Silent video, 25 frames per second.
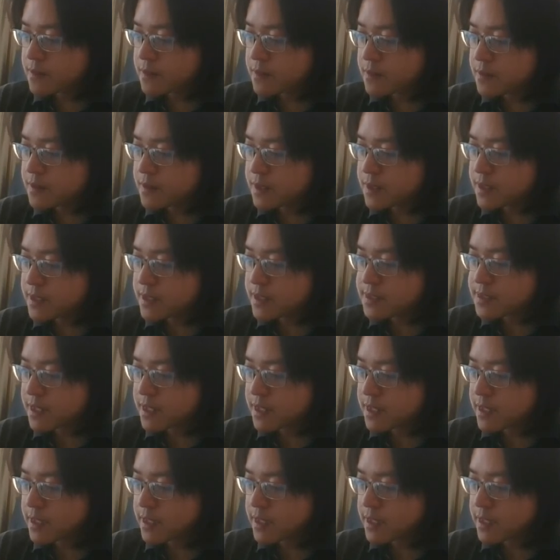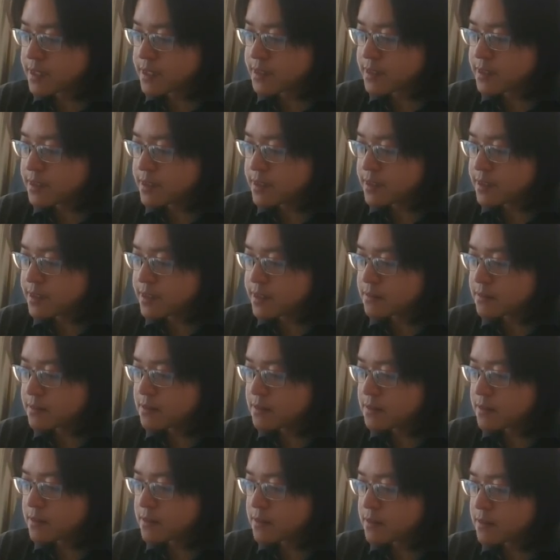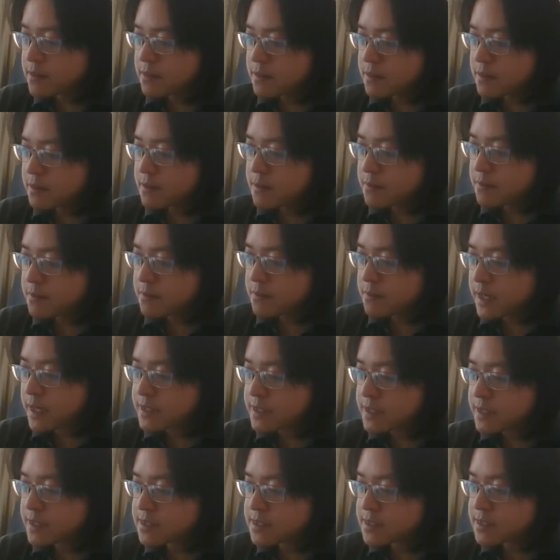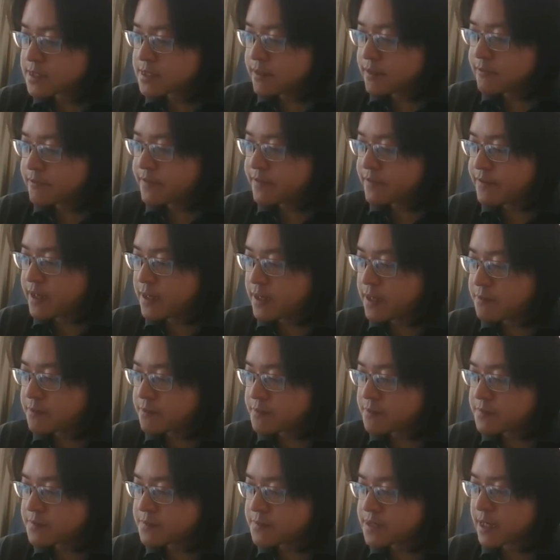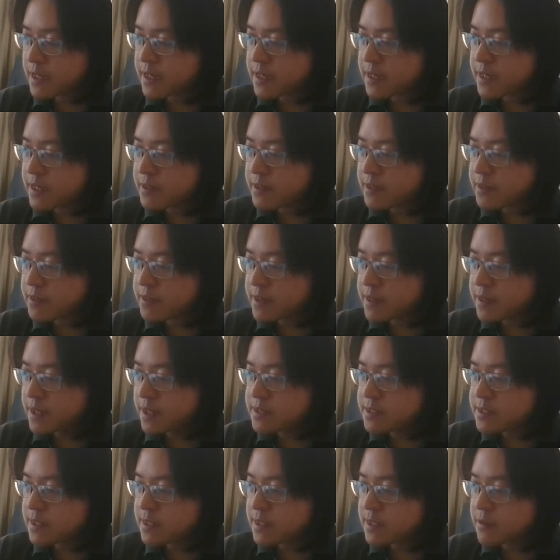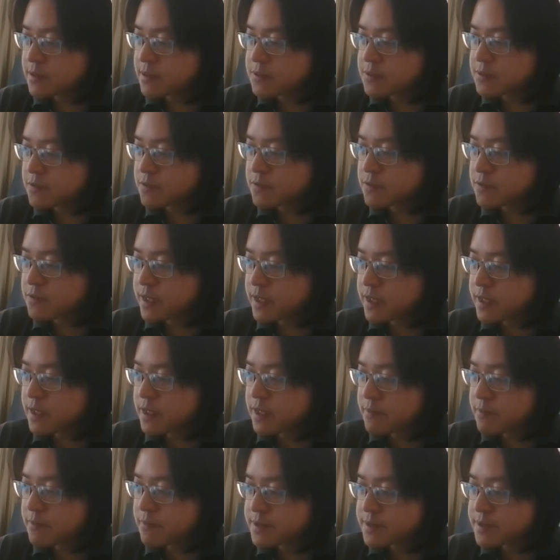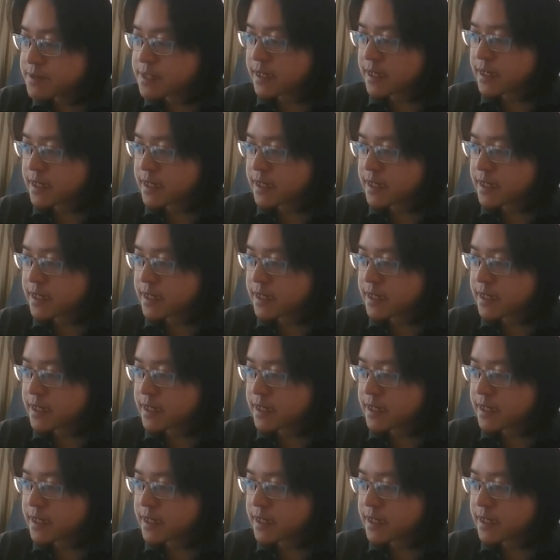d psi dt plus v psi is equals to E psi,